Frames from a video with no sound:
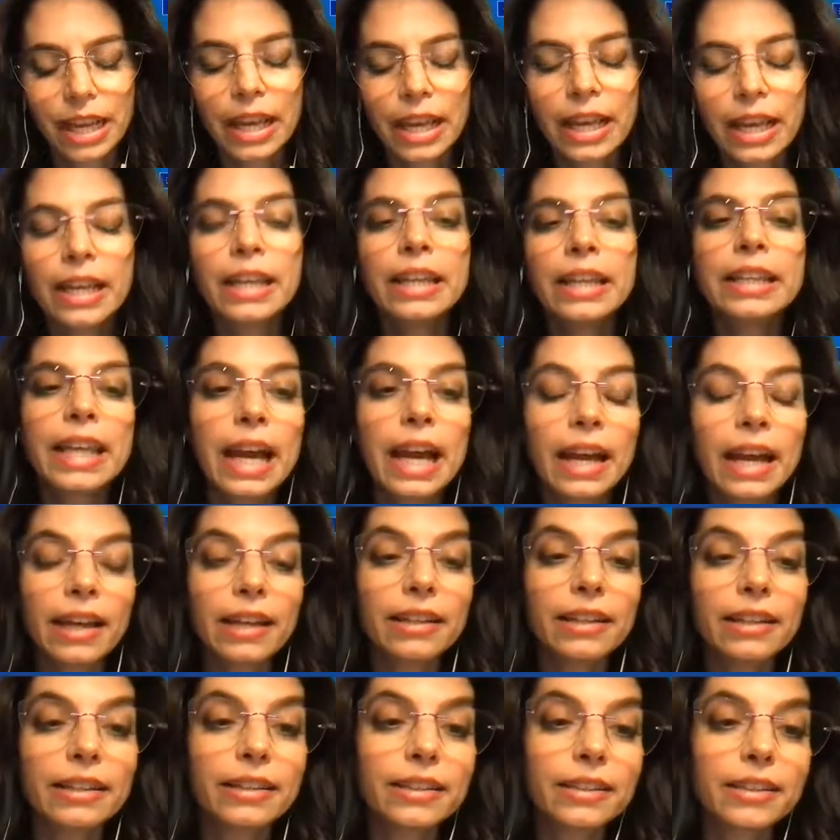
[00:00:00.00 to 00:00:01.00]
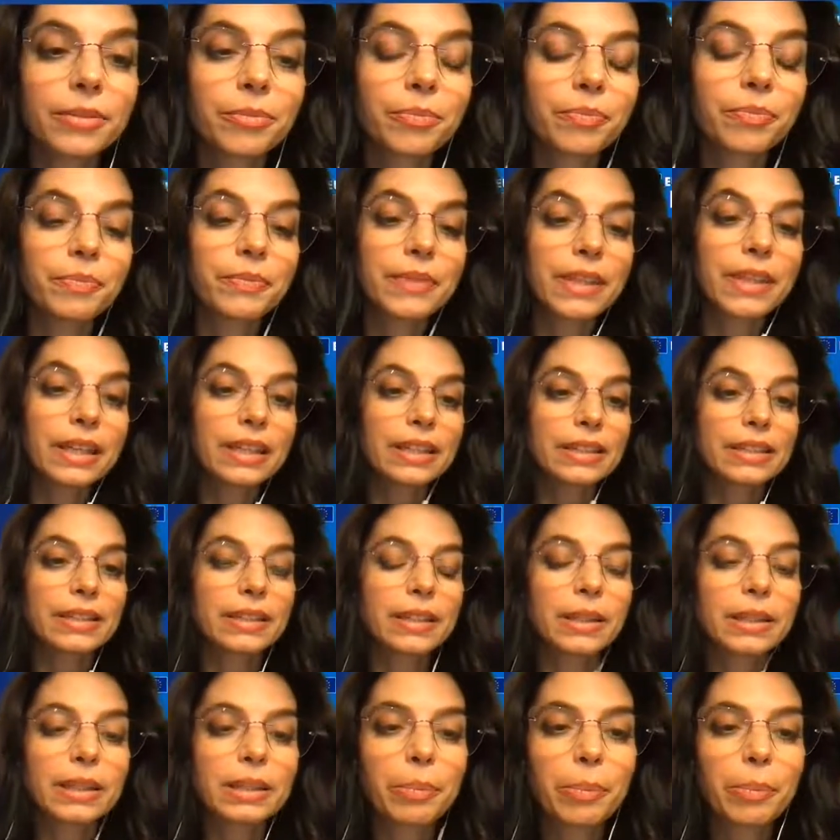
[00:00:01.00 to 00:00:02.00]
Yeah,
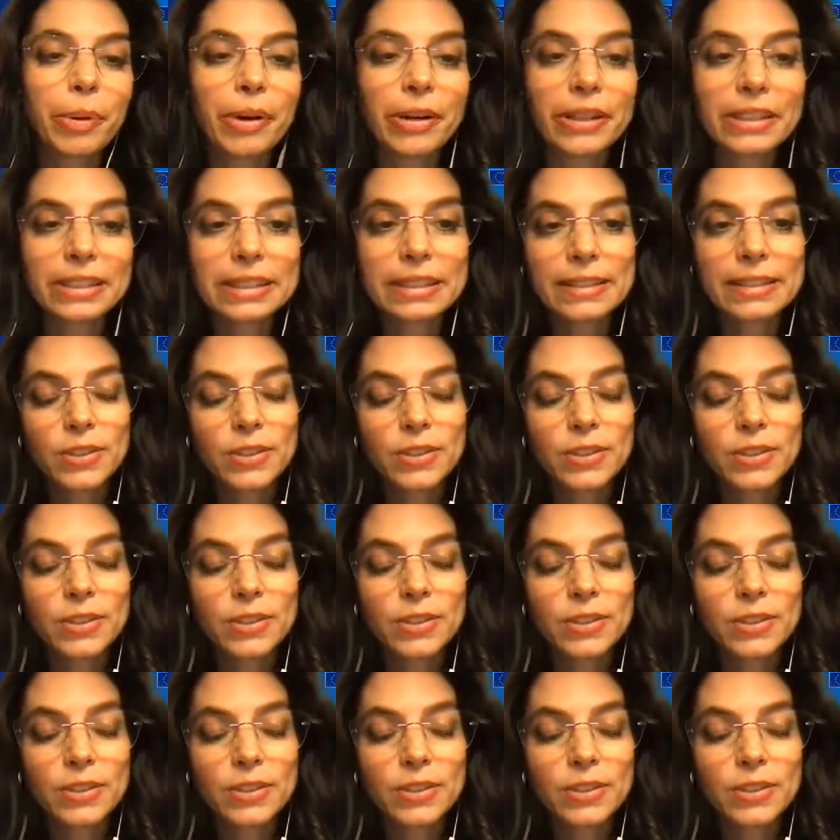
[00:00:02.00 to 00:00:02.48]
the point is to